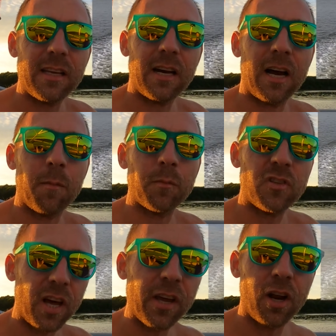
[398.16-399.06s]

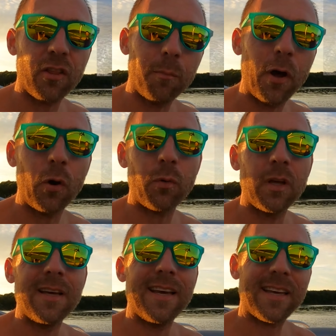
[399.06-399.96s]
tugging on the boat,
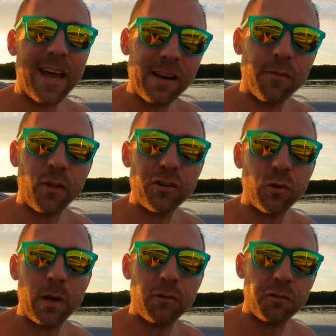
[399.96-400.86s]
it kind of
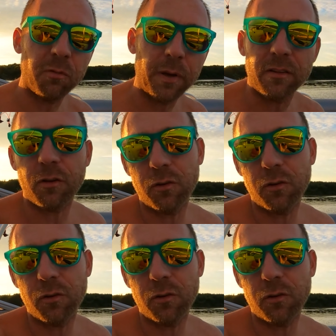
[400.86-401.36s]
fluctuates your speed.